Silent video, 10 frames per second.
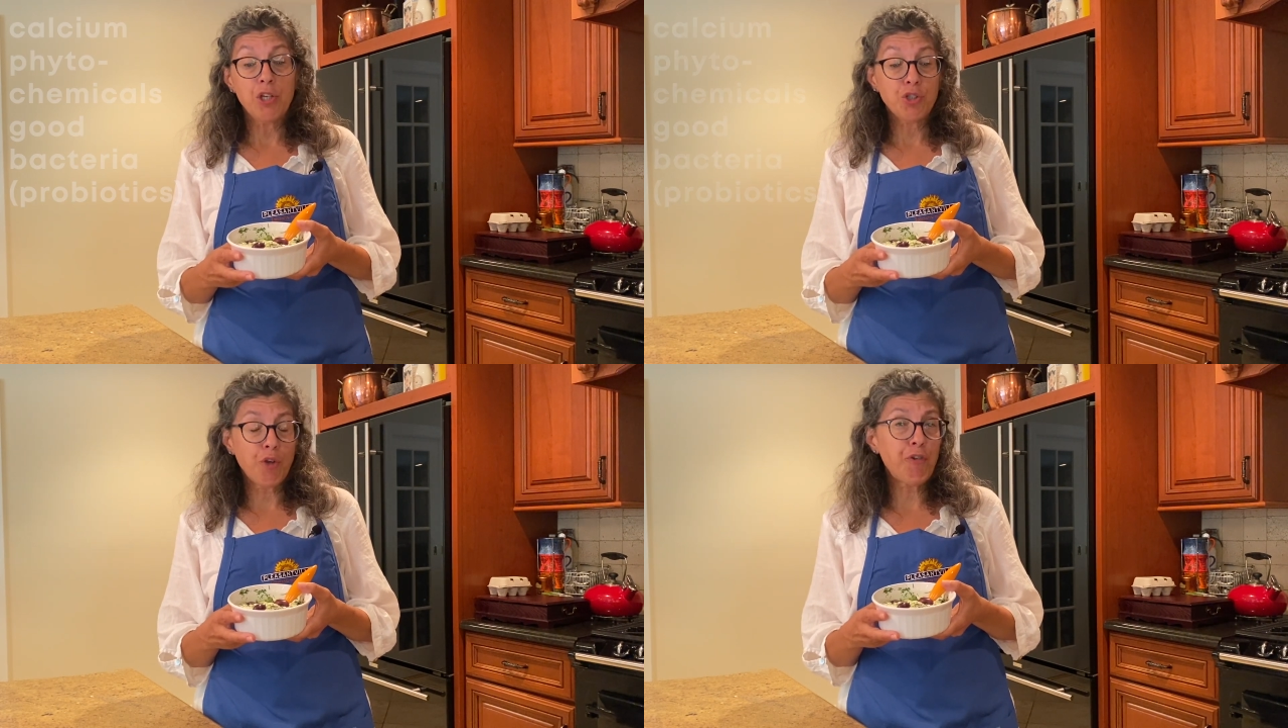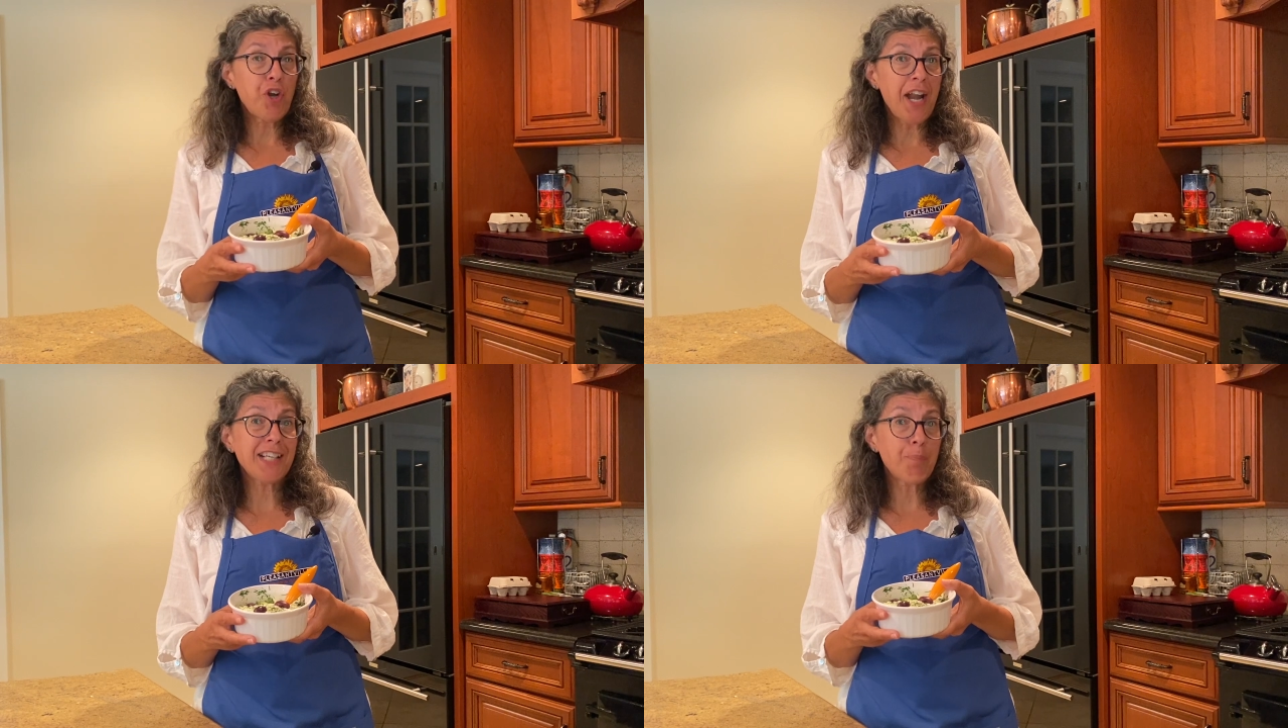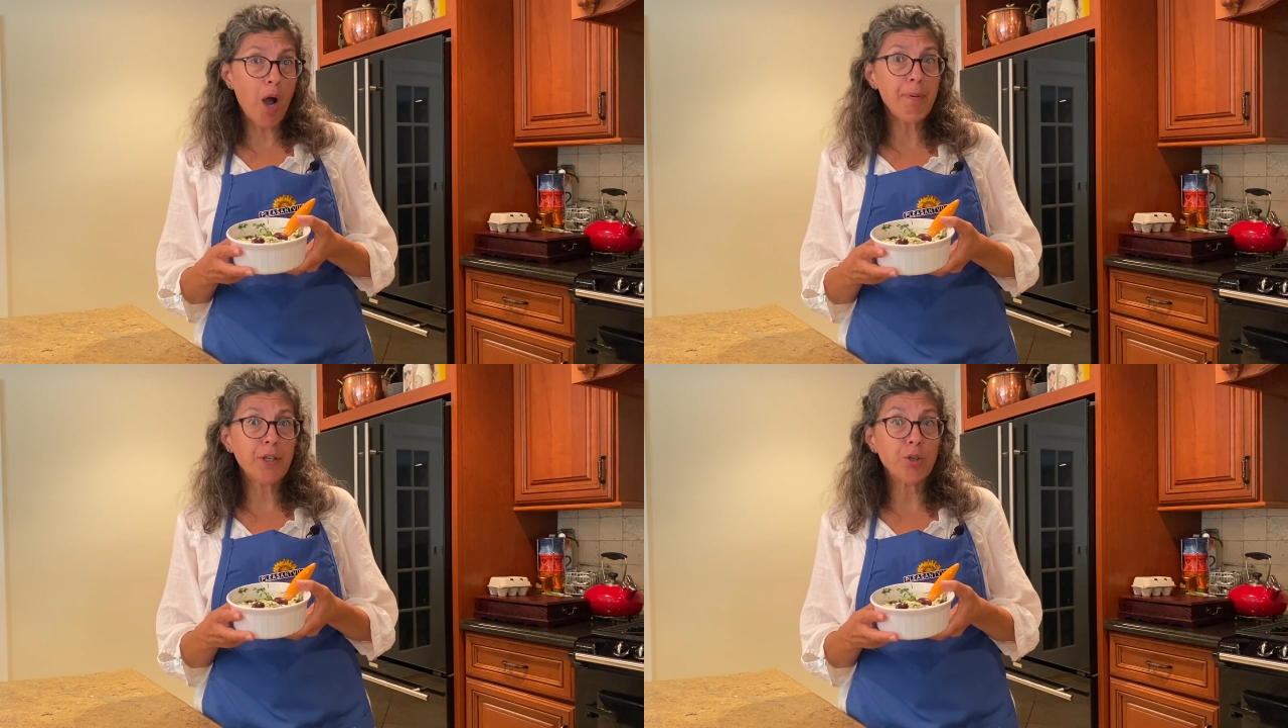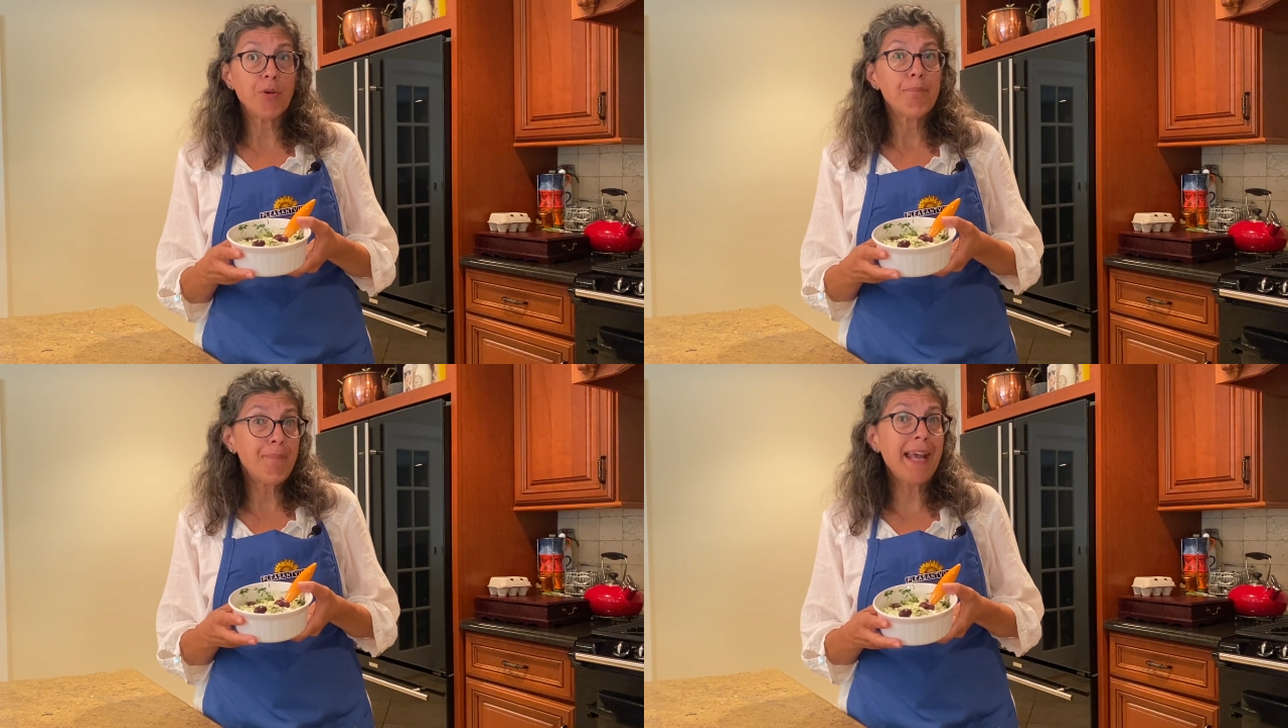So for your next
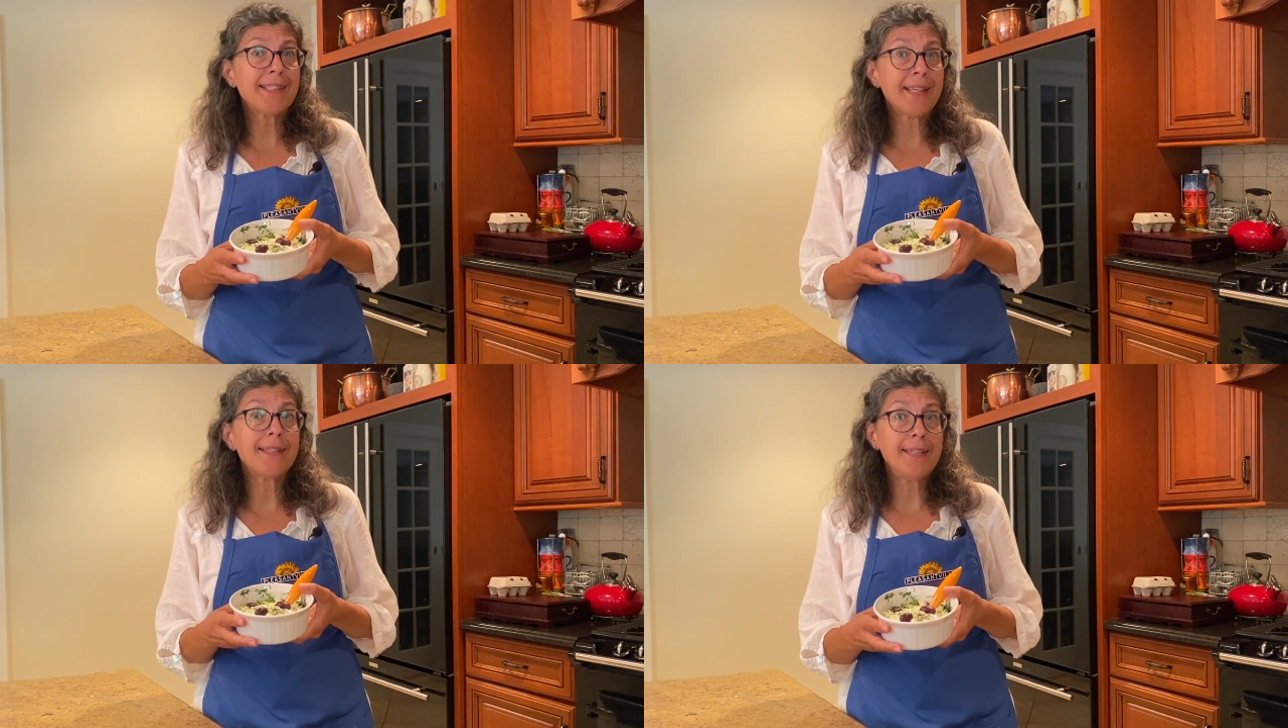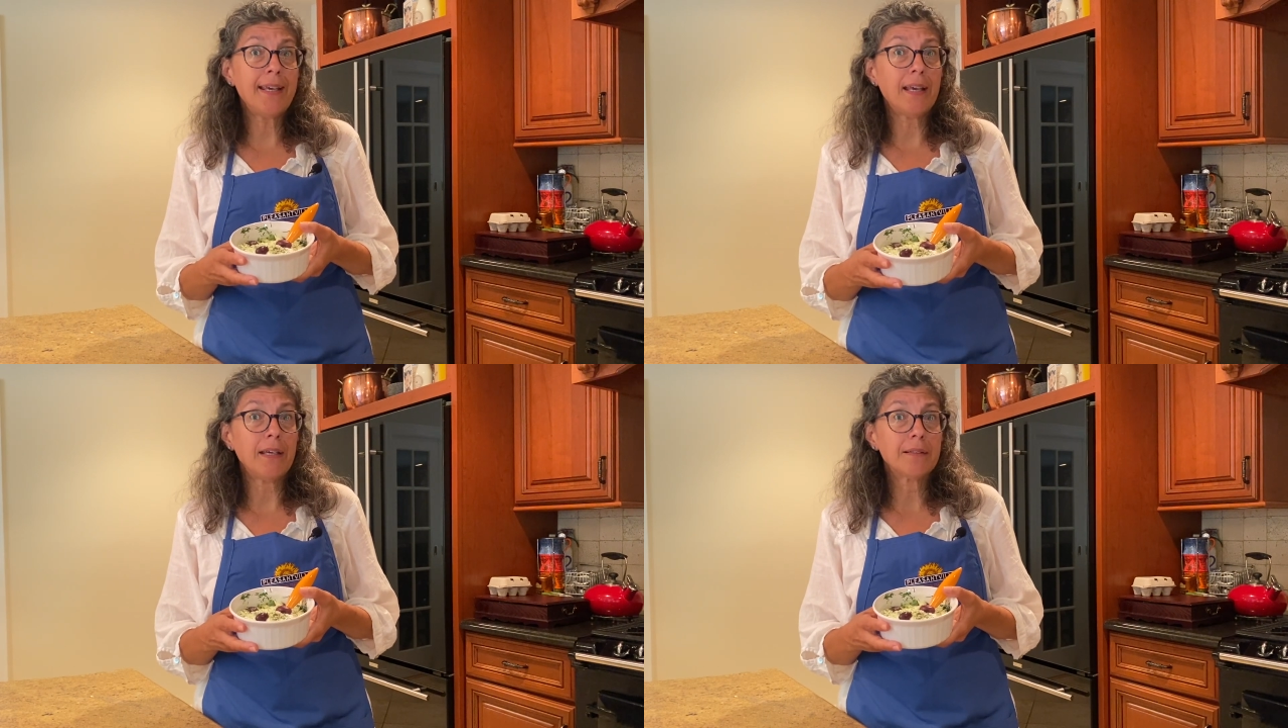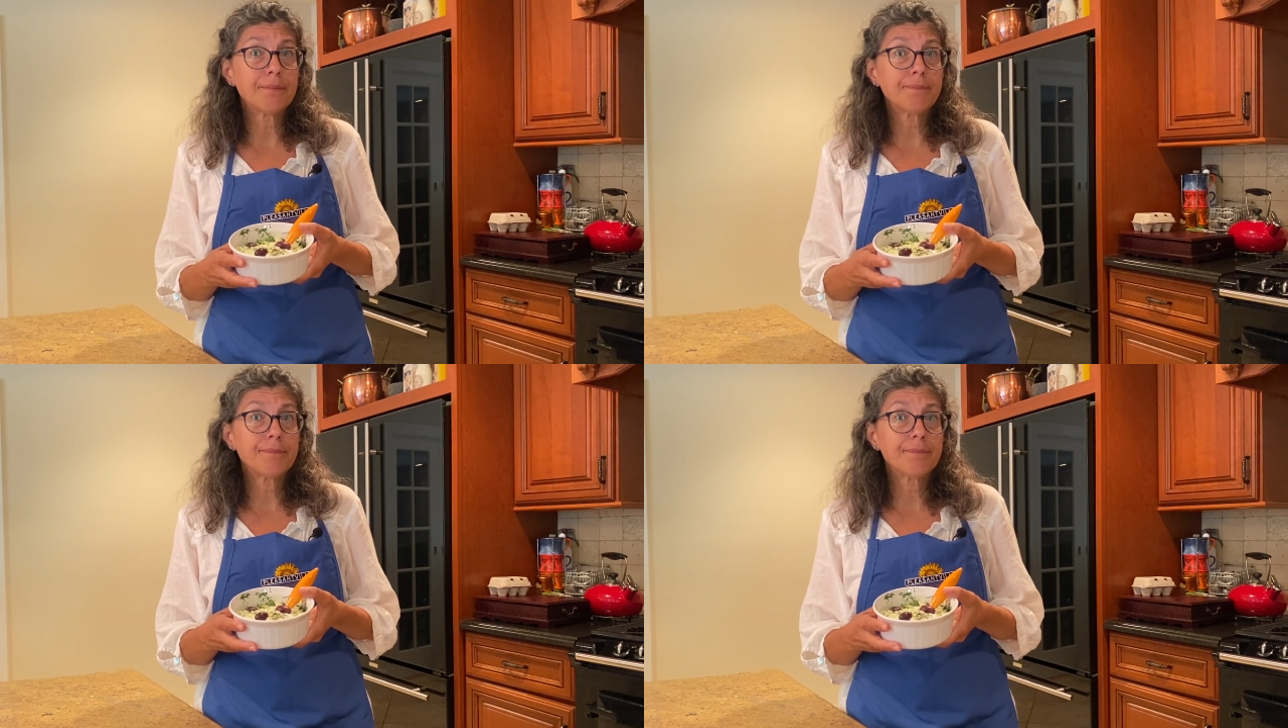barbecue, make tzatziki.